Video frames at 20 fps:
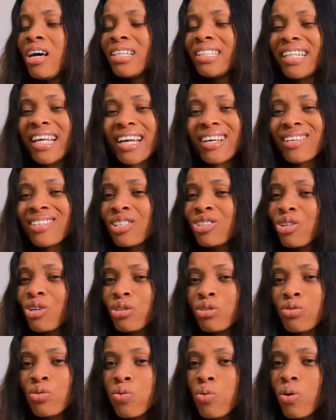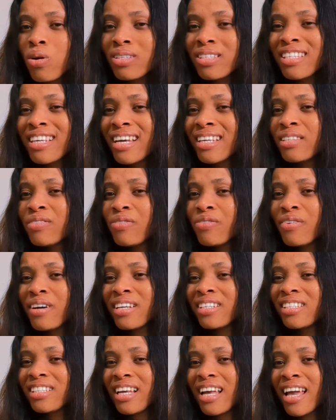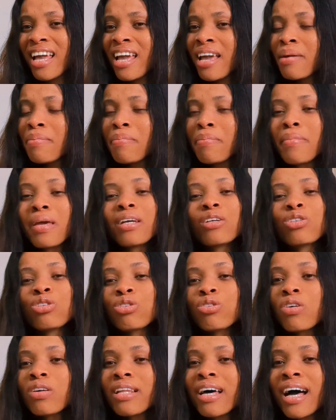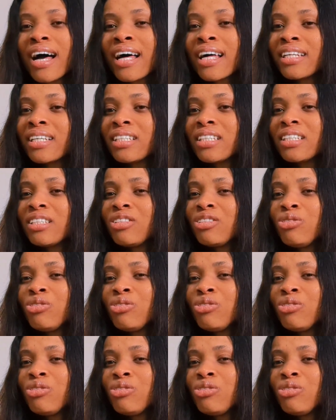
take short walks get fresh air make sure that